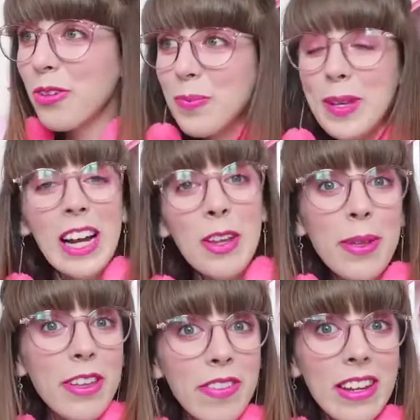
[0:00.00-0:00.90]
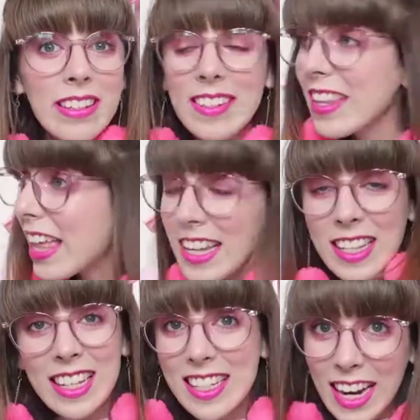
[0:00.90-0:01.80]
I thought it would be a little bit of fun, so that
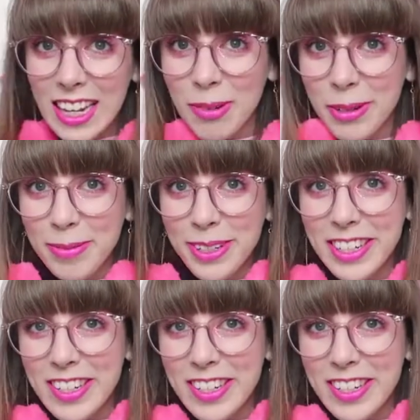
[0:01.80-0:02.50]
is exactly what I'm going